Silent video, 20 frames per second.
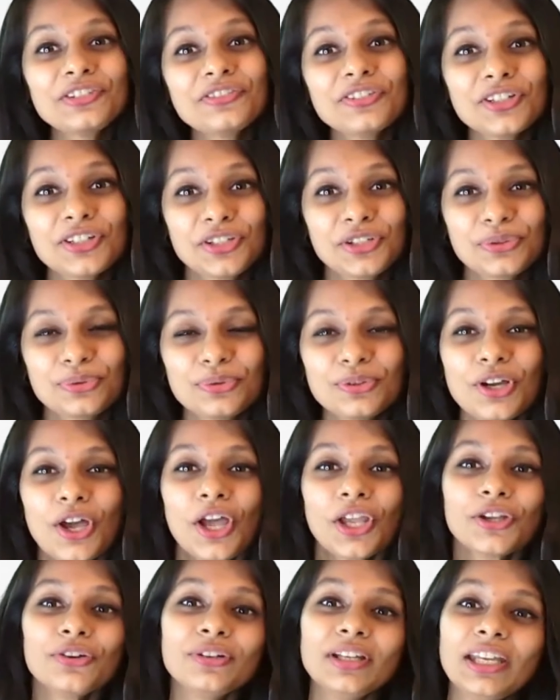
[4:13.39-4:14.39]
for you,
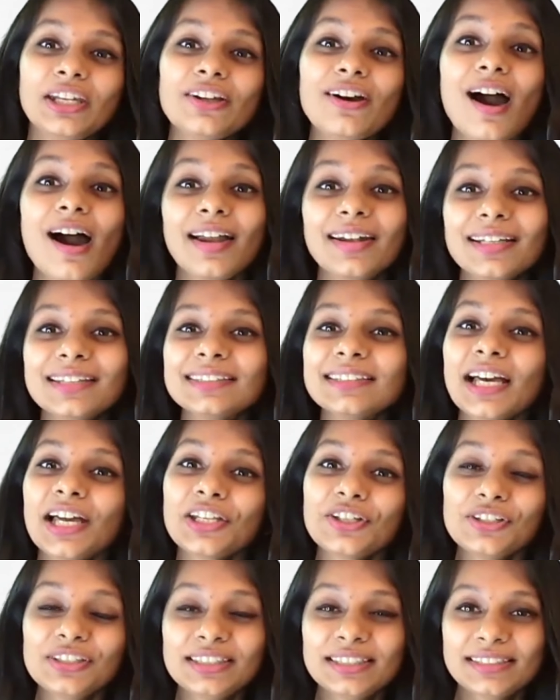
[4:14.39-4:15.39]
you need to understand
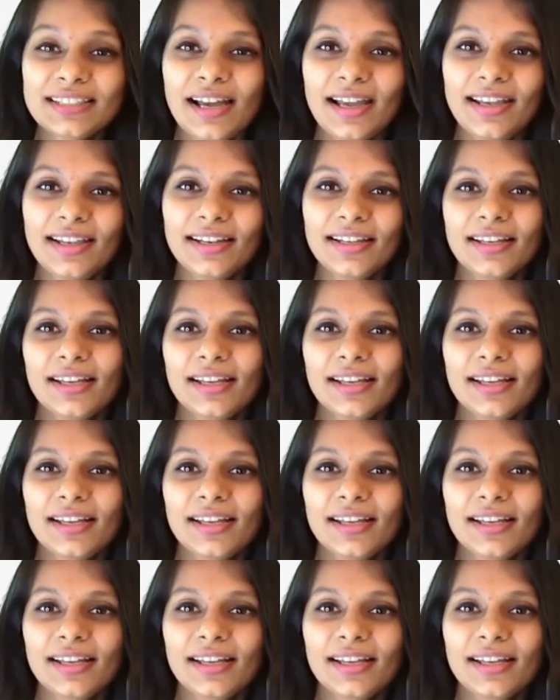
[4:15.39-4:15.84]
your style.